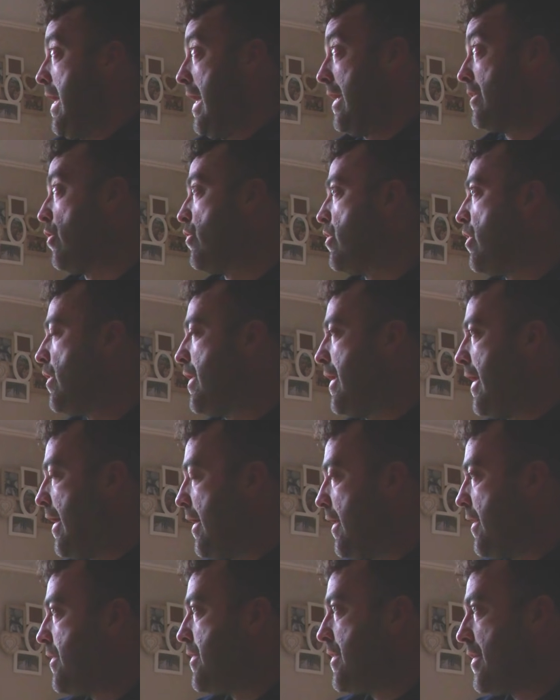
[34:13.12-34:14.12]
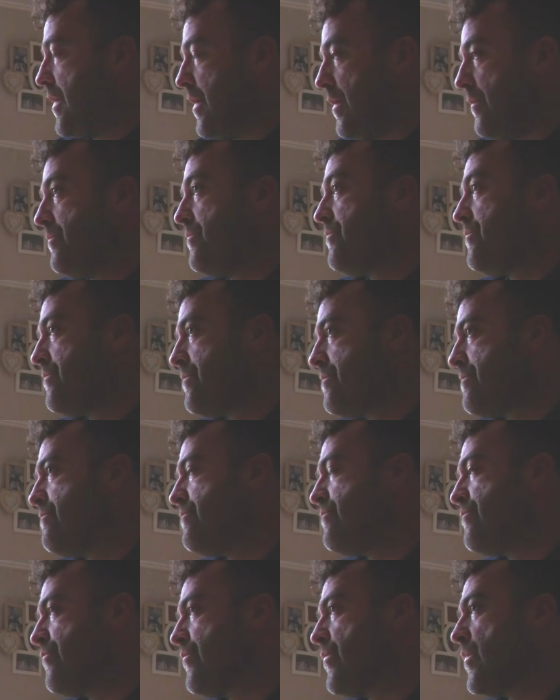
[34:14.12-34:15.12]
They used to be
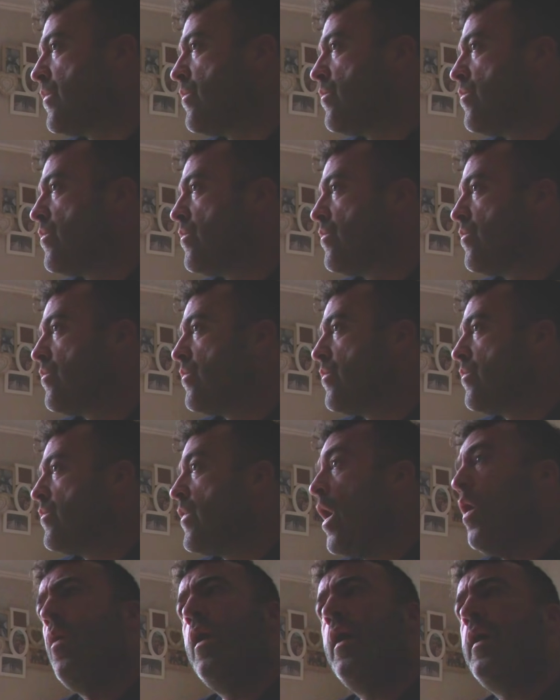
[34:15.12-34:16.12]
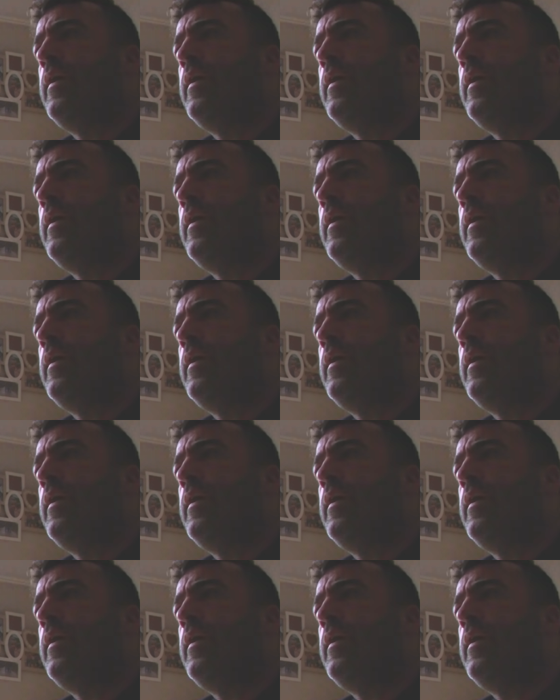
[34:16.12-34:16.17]
out, didn't they, at dinner? Oh,